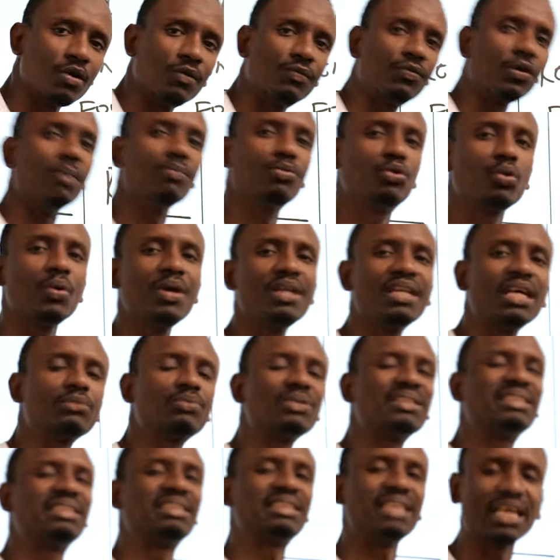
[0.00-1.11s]
from doing that
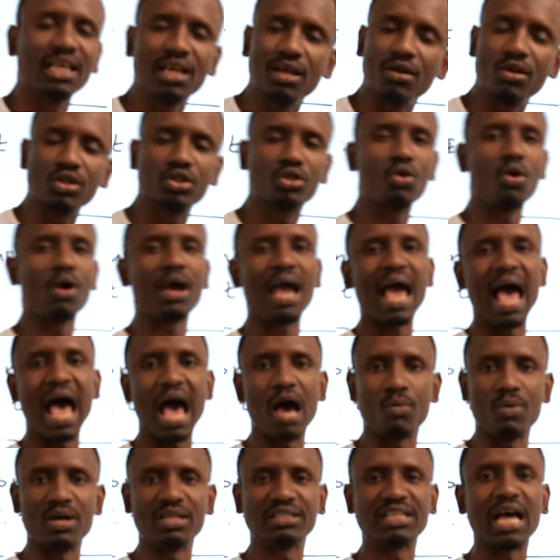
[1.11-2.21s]
ridiculous long
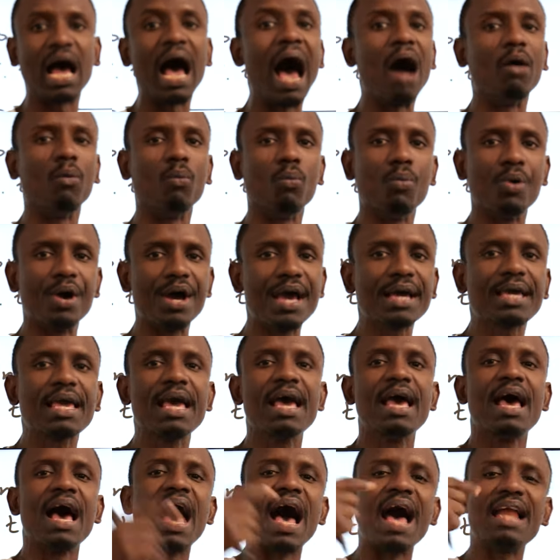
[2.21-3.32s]
hours at work
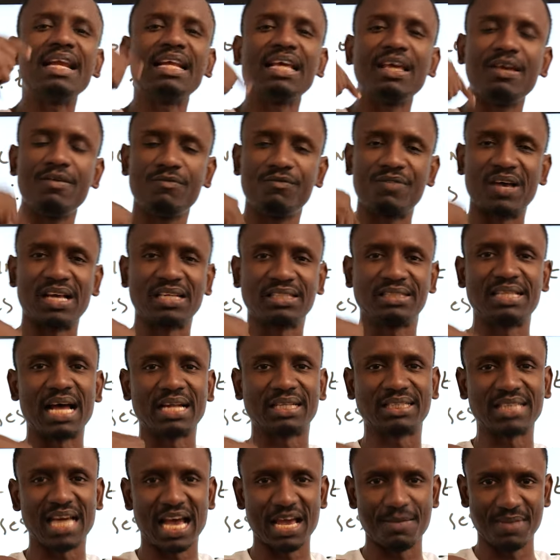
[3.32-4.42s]
and invest
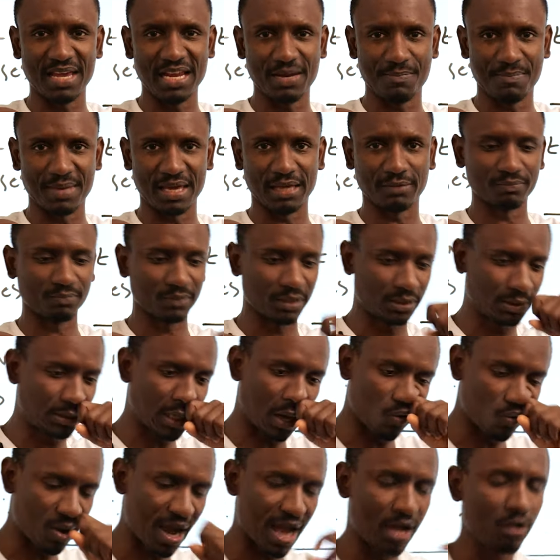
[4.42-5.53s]
that time in me.
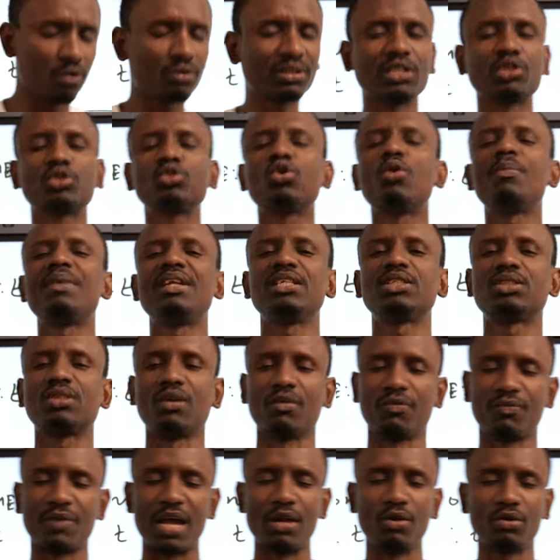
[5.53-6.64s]
So I looked at so many
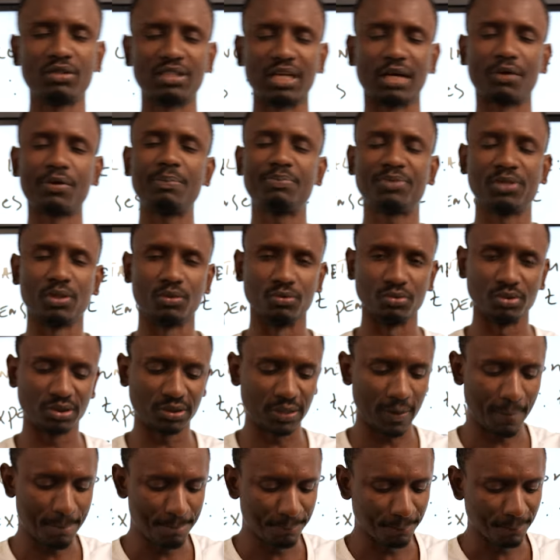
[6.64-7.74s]
stuff. I looked at
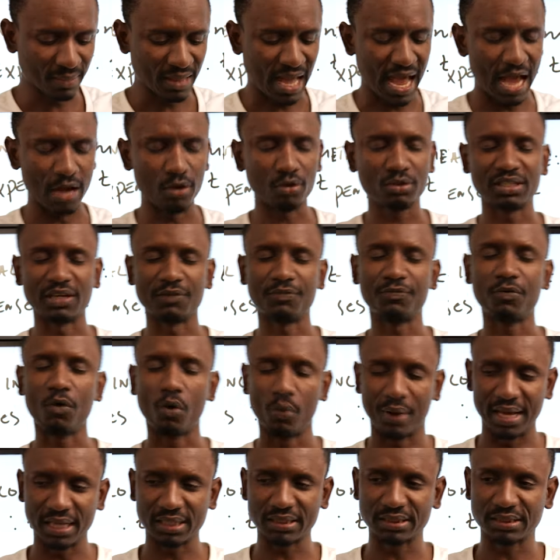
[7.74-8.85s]
cryptos. I looked at
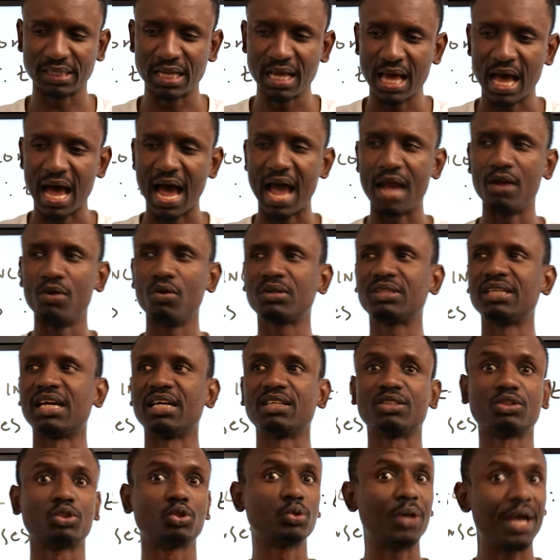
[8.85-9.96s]
Forex. I looked
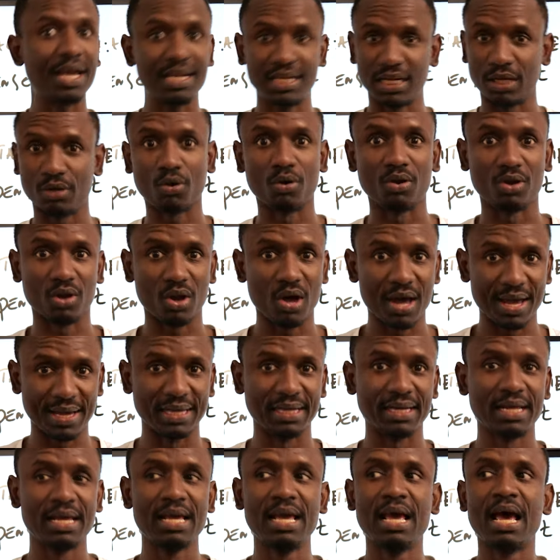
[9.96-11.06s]
at trading
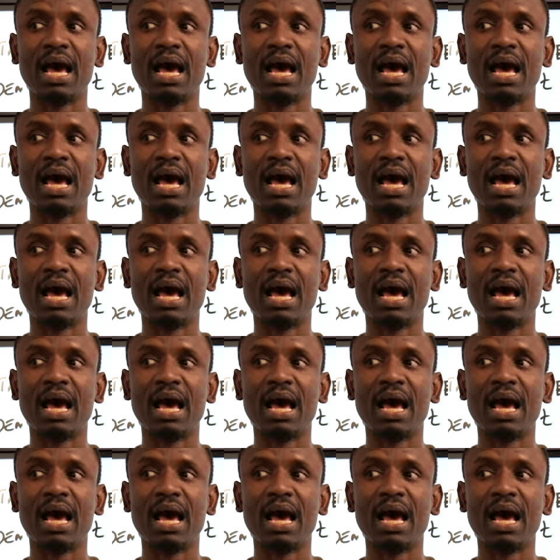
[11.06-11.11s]
online